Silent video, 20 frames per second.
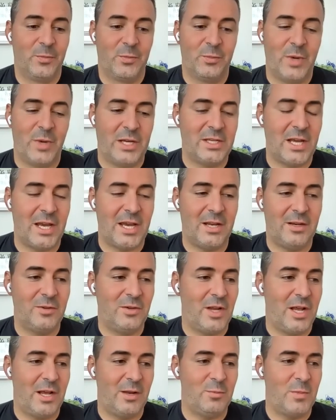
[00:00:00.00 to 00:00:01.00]
my dad
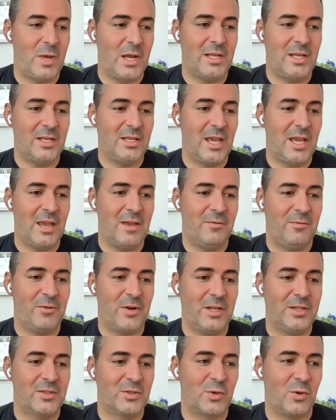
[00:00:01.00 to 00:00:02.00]
had many gay
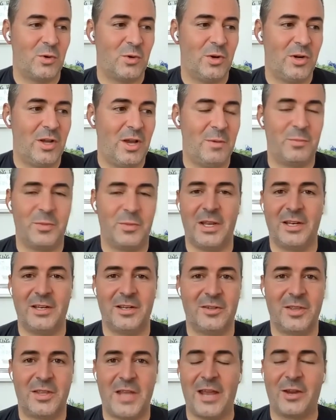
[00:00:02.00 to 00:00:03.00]
friends growing up,
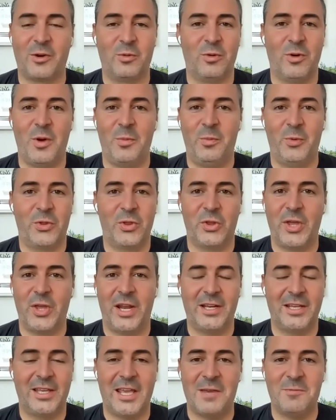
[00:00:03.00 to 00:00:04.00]
and I grew up with a
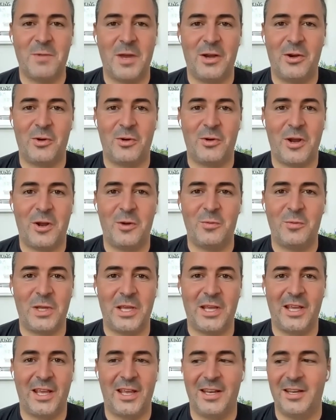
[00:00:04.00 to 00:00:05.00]
lot of gay men around
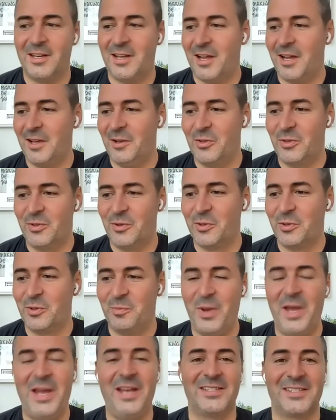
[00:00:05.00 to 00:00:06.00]
me, and uh, they're the
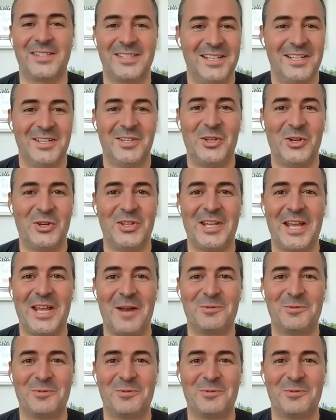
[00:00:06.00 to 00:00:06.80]
best. They're the